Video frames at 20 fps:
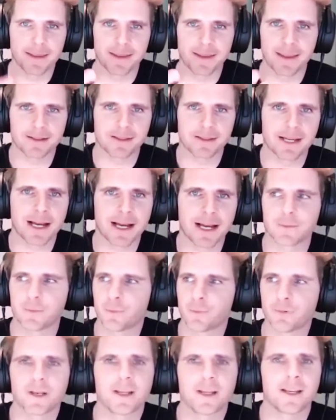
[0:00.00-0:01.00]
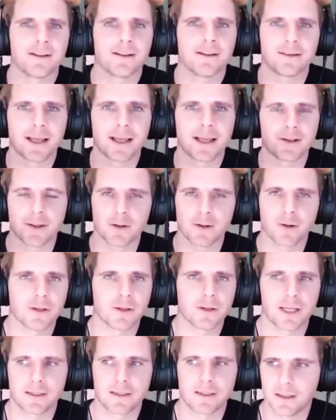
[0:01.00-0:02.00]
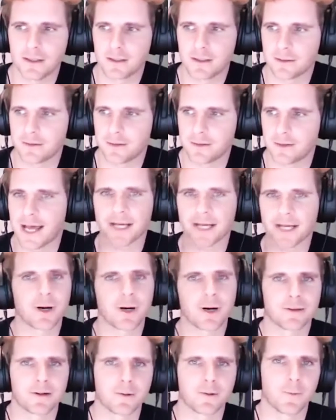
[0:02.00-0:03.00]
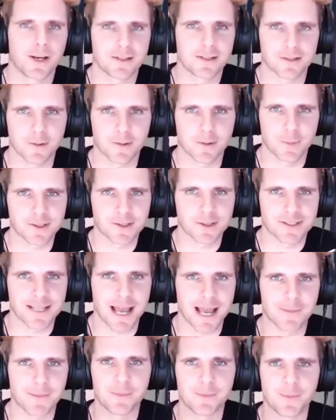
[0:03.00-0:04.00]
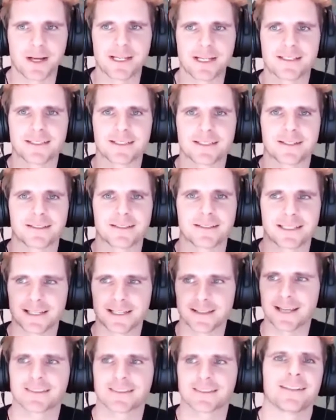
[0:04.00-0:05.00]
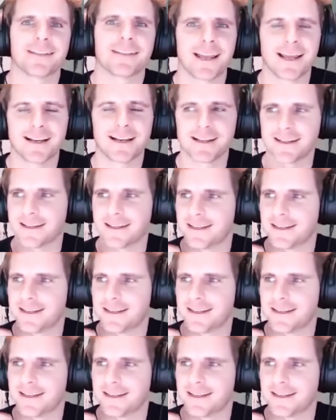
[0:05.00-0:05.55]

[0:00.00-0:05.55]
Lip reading: like kind of the whole idea to not go out there and waste a bunch of time and money to collect the data